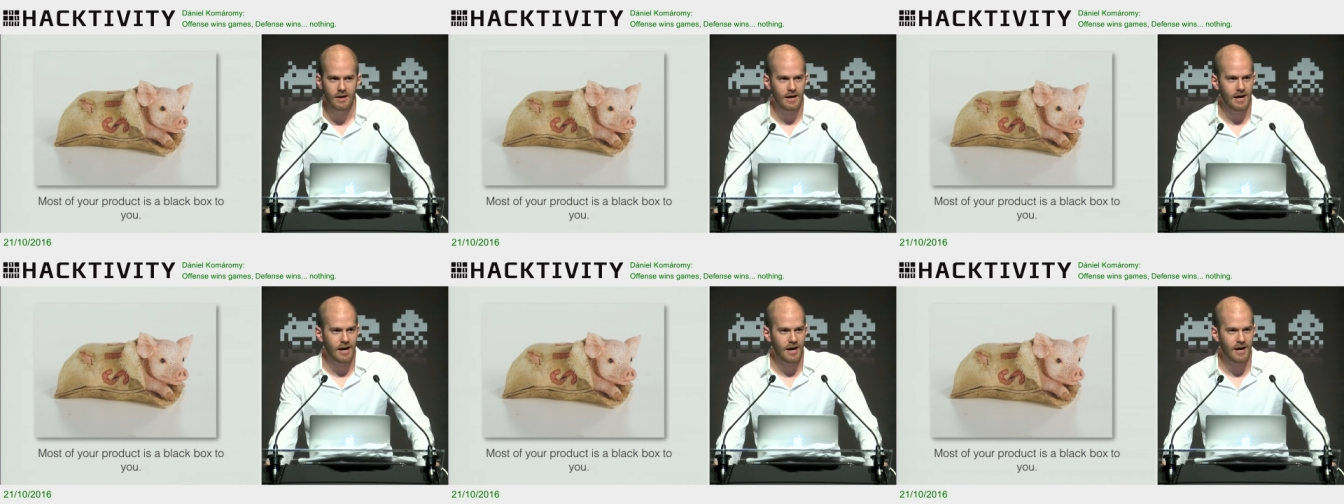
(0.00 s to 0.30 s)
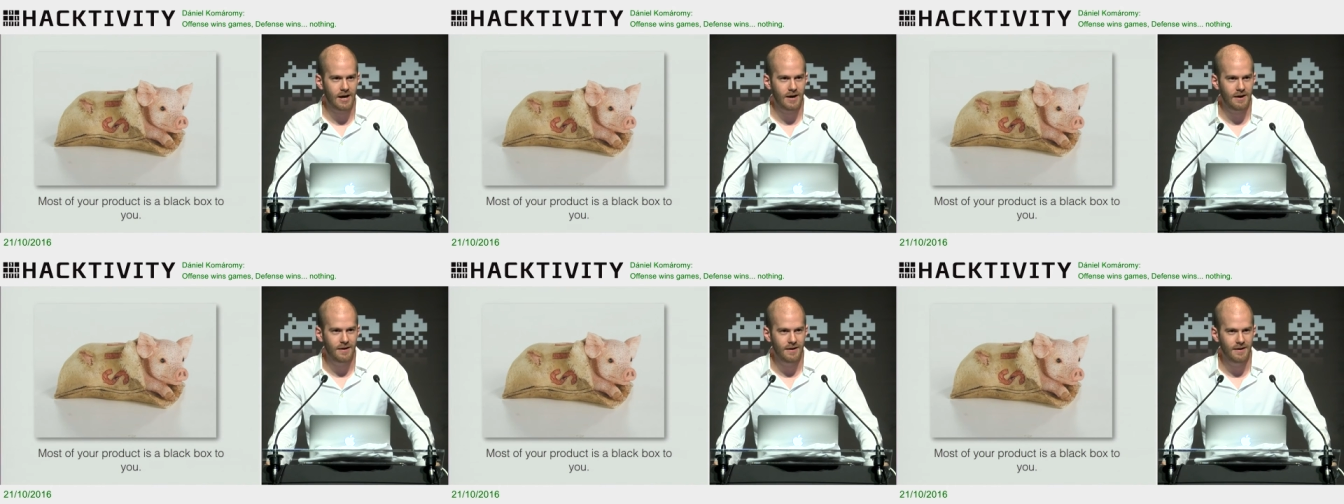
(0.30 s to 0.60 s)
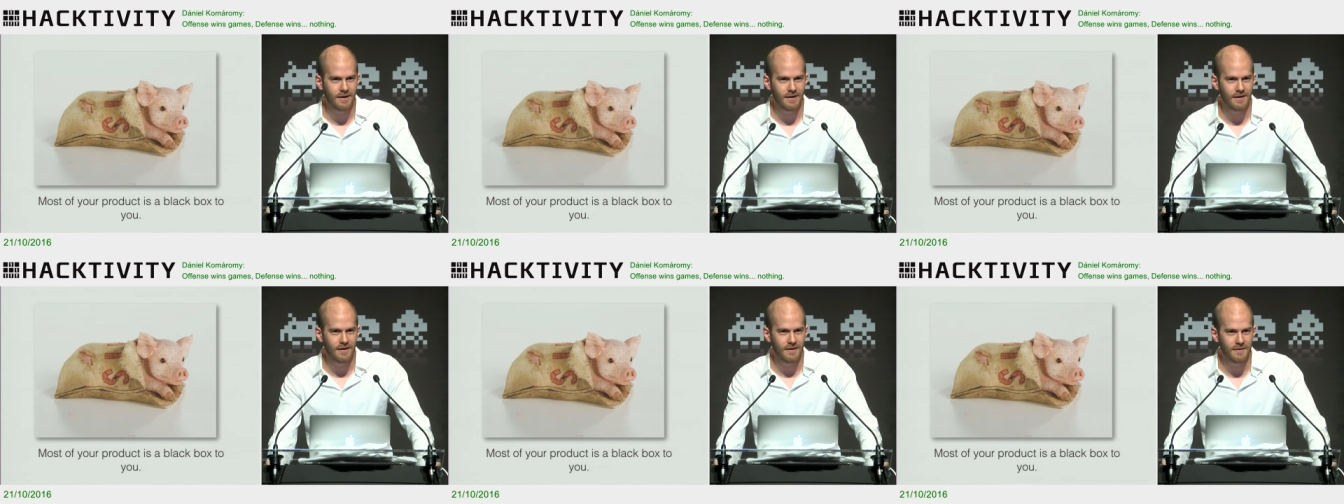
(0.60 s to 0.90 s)

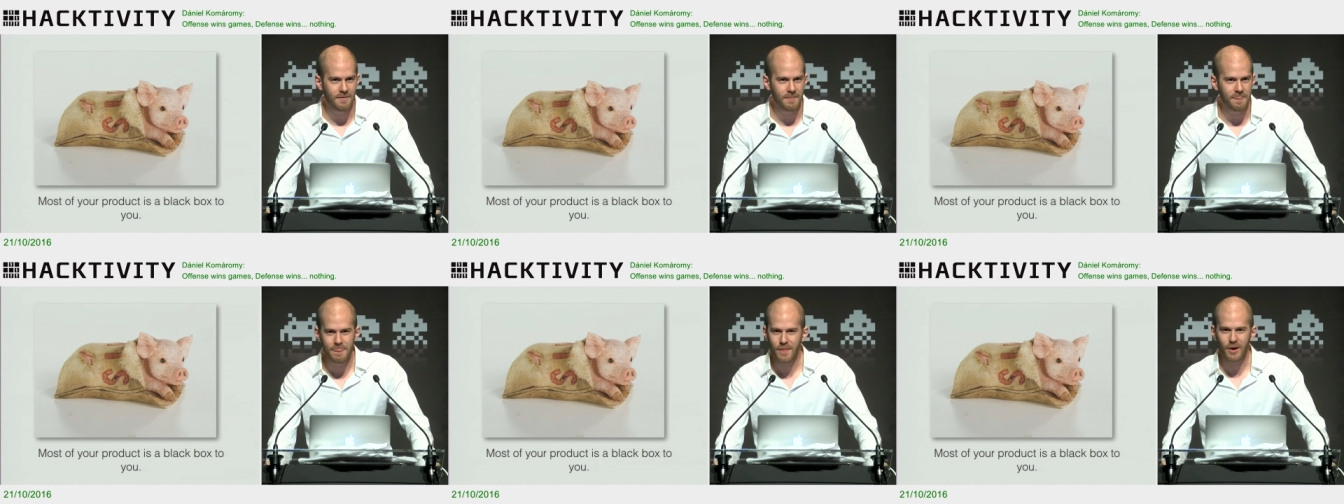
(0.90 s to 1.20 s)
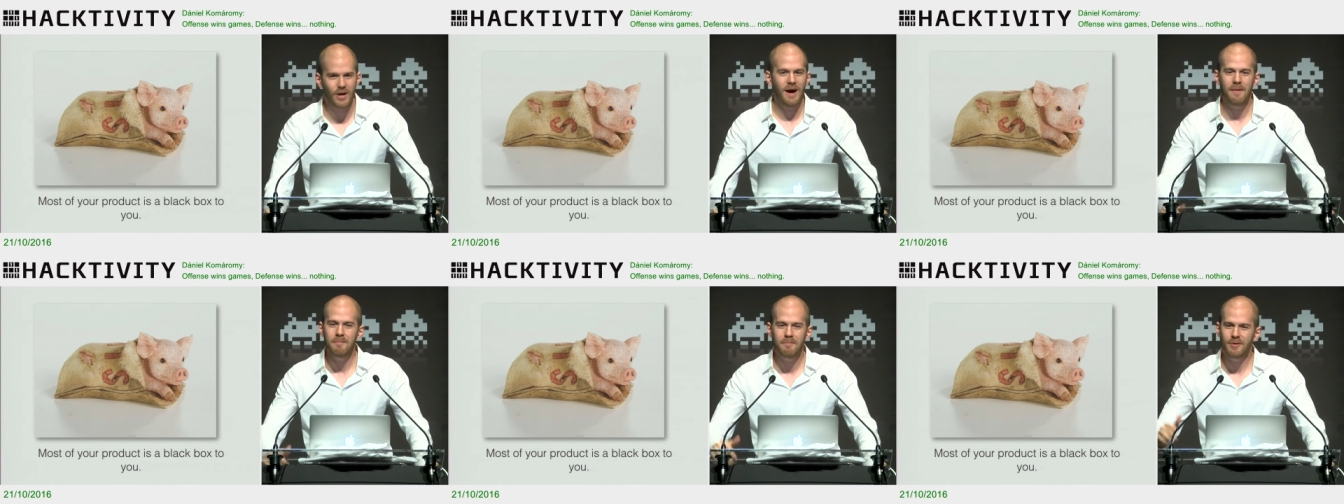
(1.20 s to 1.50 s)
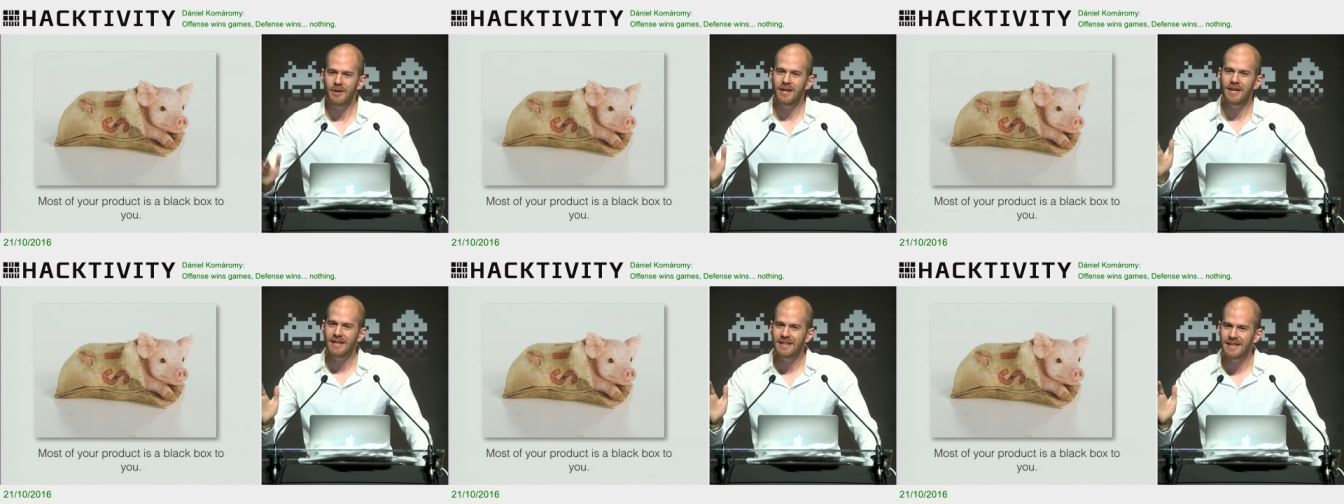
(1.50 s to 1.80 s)
the
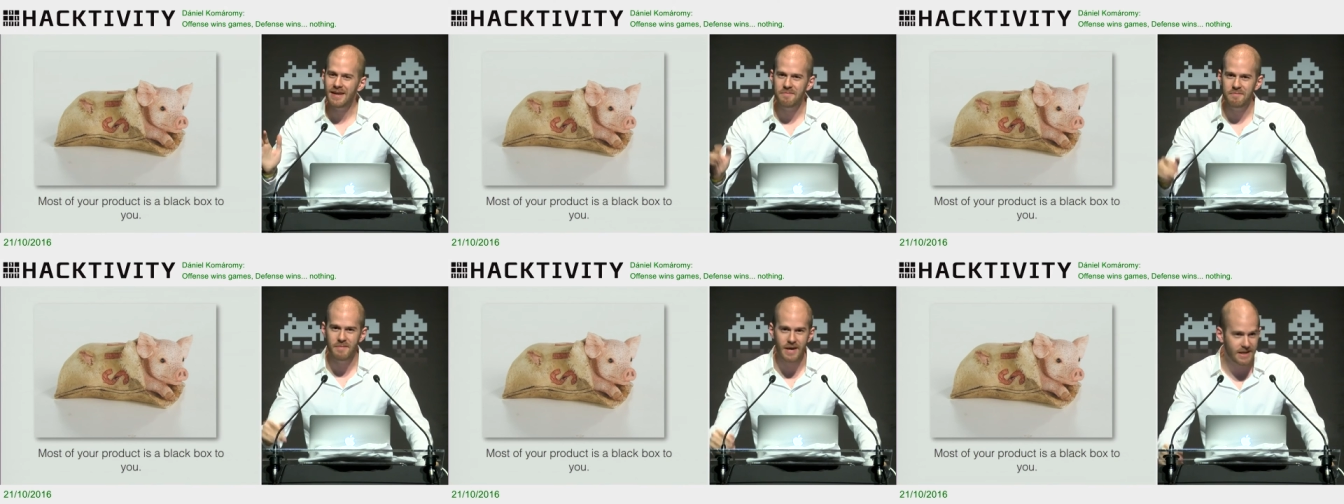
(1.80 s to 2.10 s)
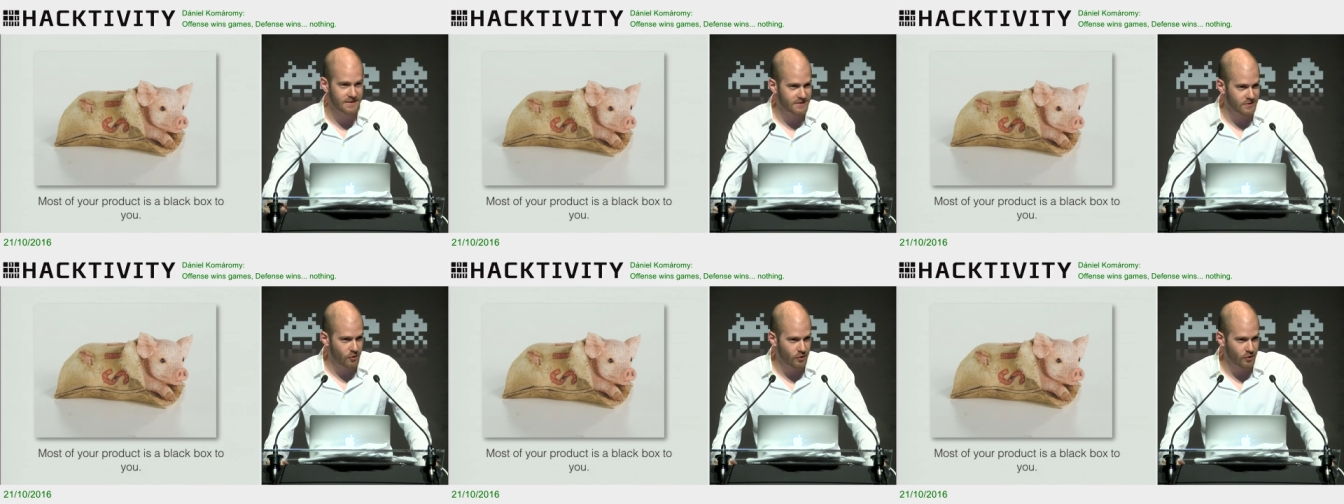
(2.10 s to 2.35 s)
company that makes